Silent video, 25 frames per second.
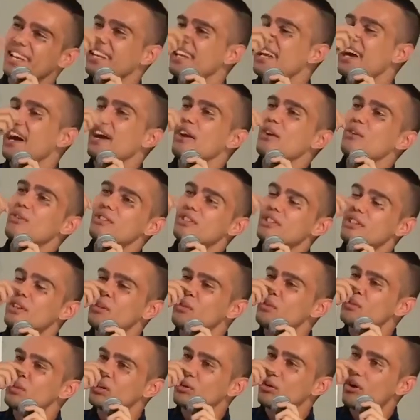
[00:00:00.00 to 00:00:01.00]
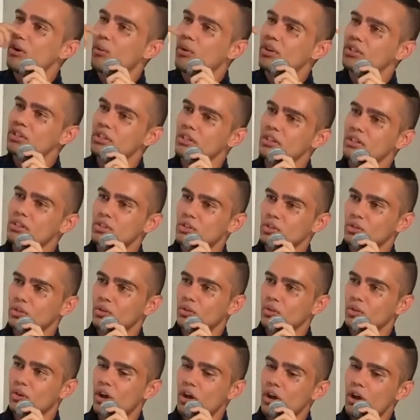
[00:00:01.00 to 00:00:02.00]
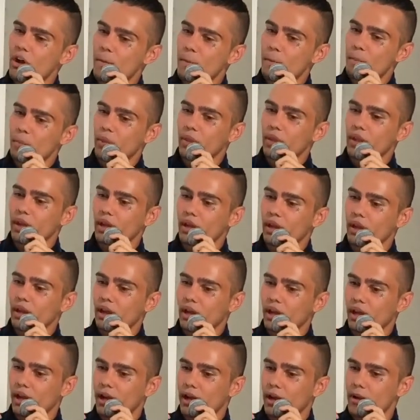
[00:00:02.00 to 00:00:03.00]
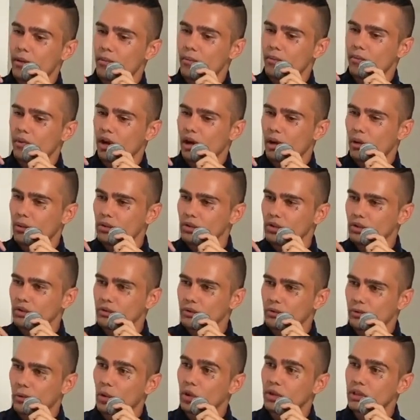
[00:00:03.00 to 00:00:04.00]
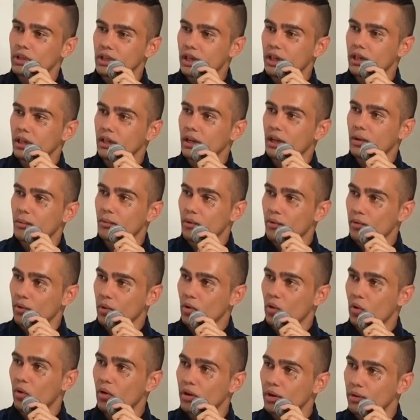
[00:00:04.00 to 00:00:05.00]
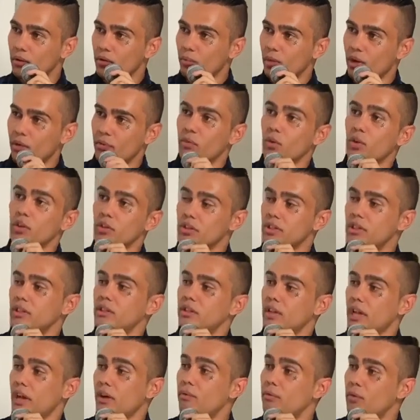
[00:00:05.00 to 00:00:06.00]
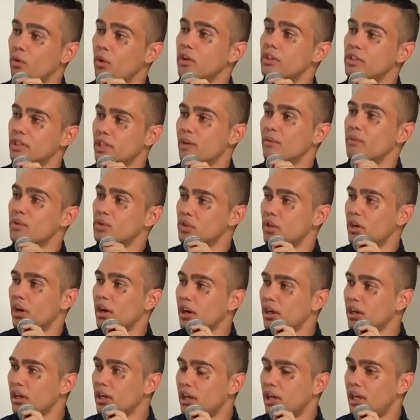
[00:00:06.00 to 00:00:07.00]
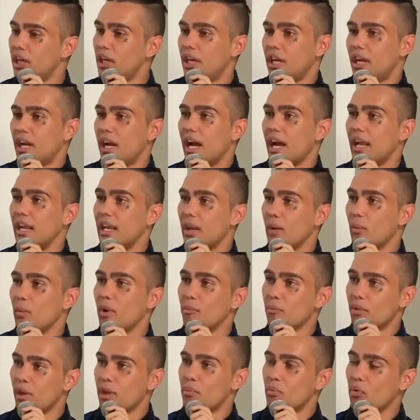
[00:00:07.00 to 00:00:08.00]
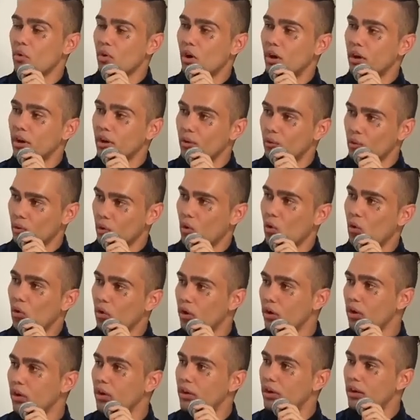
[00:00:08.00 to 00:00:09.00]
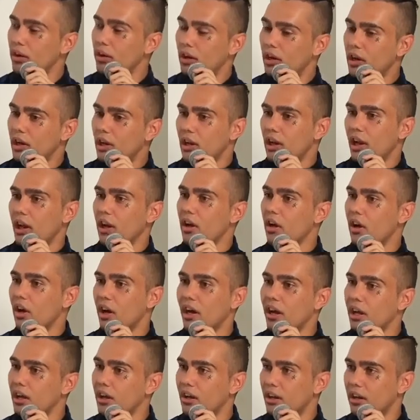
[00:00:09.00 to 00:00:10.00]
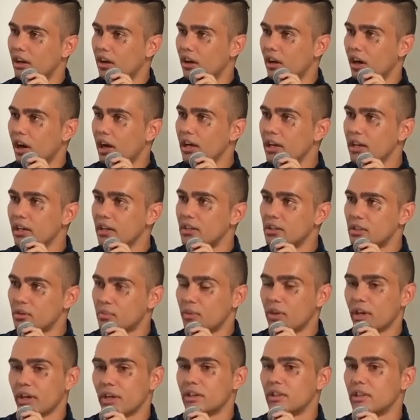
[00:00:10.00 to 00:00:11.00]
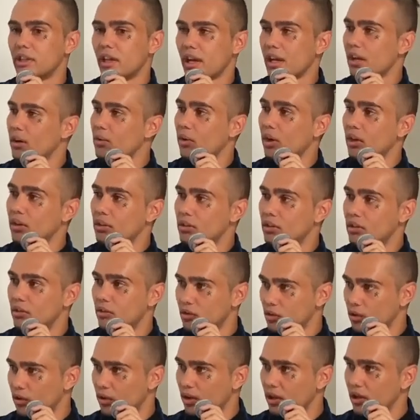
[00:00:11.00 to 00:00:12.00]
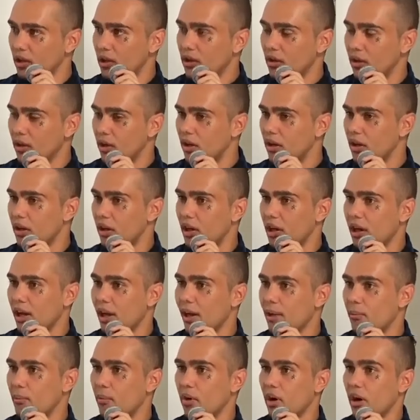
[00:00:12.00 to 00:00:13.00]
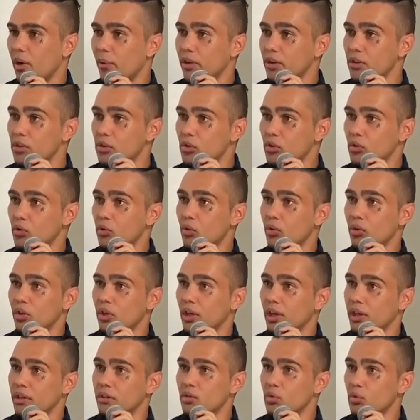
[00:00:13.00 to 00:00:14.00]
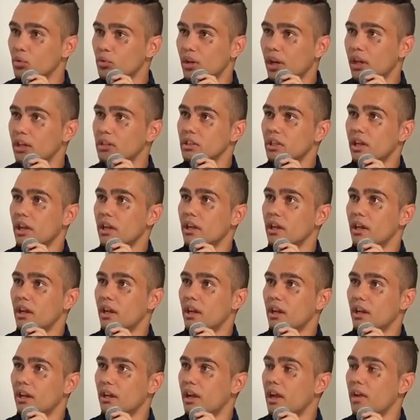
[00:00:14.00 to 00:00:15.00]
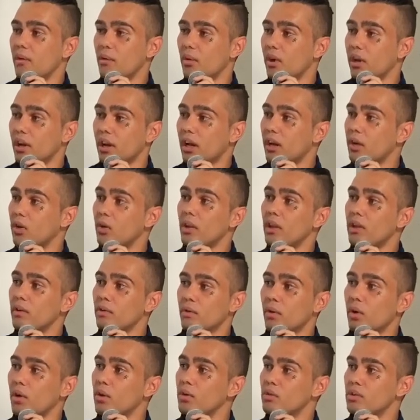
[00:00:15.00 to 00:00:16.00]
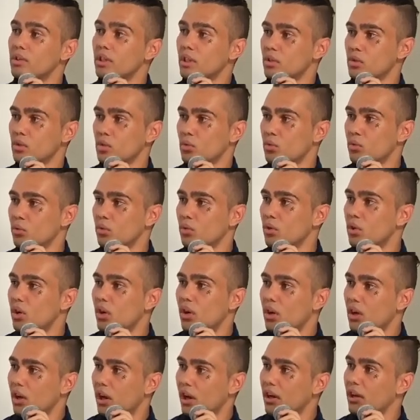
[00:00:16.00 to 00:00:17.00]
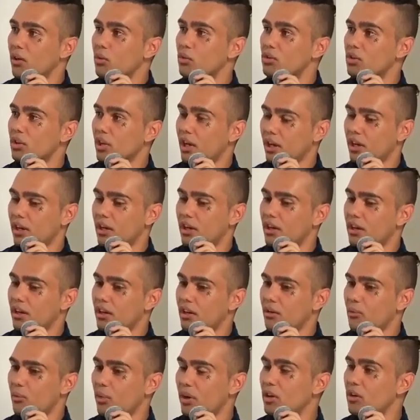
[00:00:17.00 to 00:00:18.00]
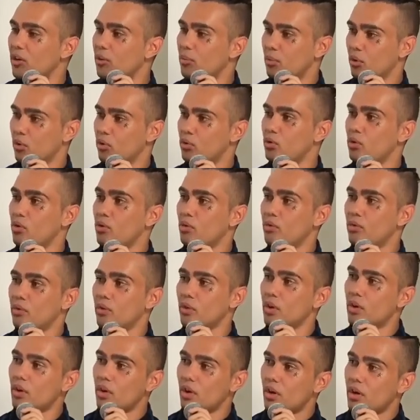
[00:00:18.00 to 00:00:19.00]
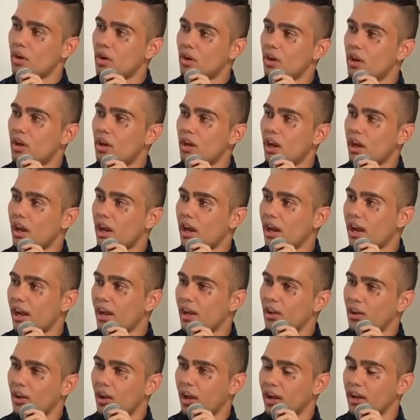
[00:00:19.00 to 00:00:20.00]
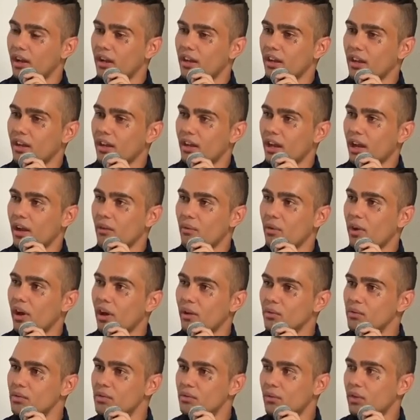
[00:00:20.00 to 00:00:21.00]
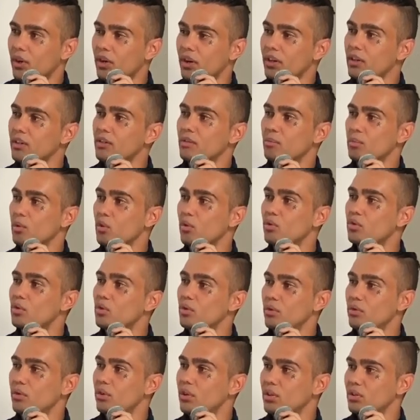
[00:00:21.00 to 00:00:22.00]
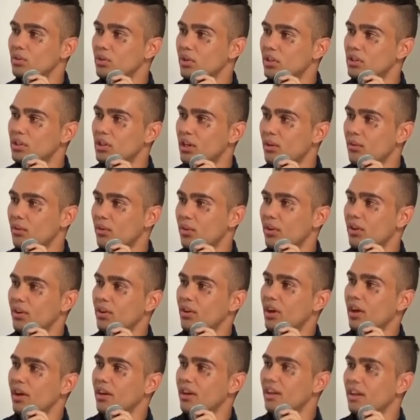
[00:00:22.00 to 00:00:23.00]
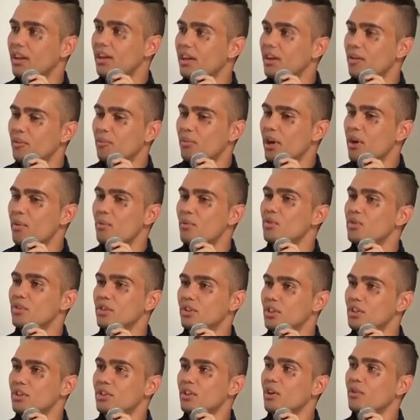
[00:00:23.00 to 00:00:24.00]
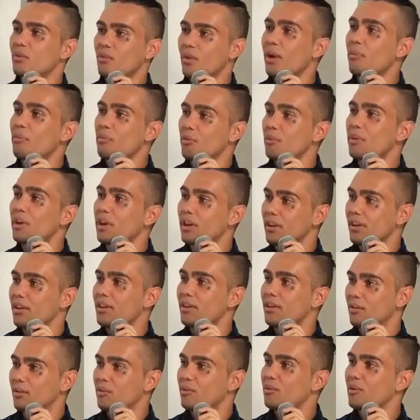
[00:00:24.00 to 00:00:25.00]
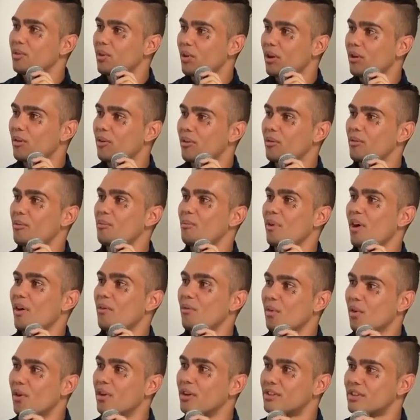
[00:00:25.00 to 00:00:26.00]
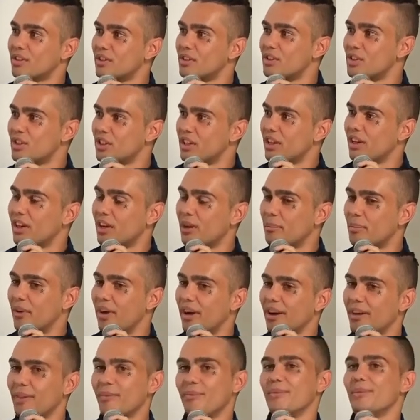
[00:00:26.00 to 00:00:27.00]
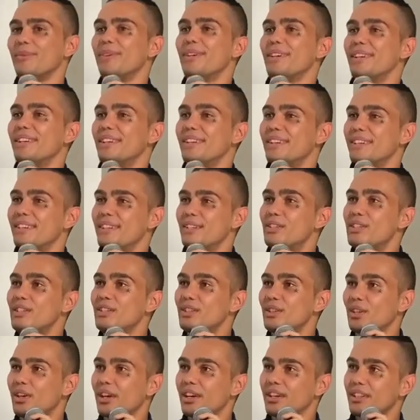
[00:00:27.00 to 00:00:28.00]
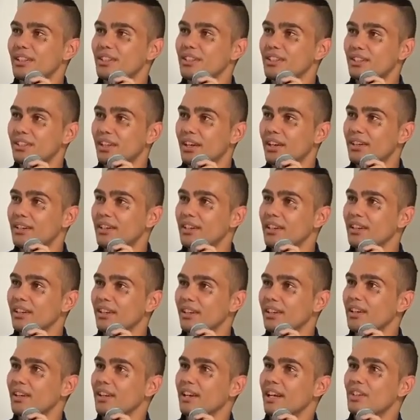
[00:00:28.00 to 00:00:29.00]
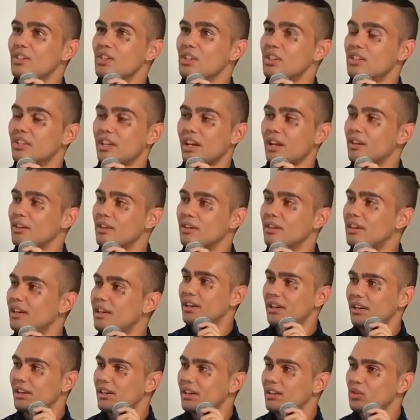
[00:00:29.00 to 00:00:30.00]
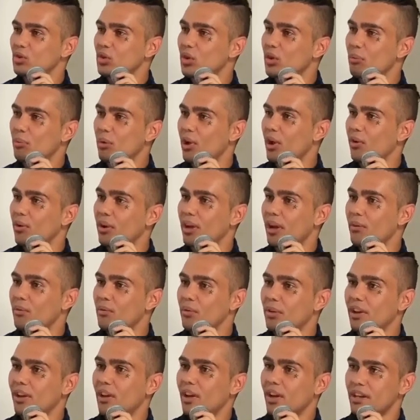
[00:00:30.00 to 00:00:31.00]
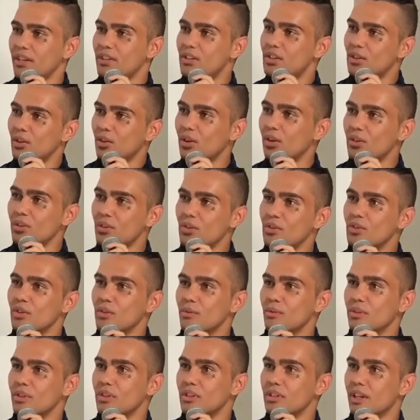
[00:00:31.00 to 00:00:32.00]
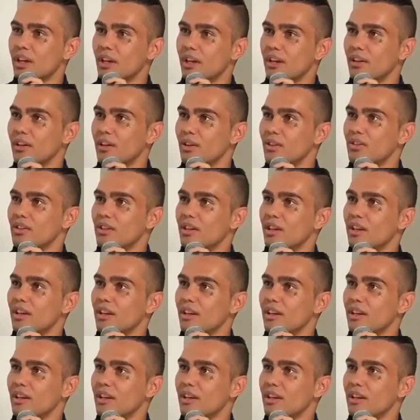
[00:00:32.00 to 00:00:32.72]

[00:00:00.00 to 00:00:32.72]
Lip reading: No, it wasn't until I was 14 and we recorded our first ever track. And then when people heard it recorded, like I didn't expect anyone to sort of hear it. I went to school, and like 2 days later, everyone had it on their phones at school. Like, it was like when you could Bluetooth. Like, everyone was fucking Bluetoothing it to each other, and like people was just like rapping me like my verse and shit. And I'm like, this is hectic. And it just started sort of blowing up from there. Like, it's still on YouTube to this day. I was like,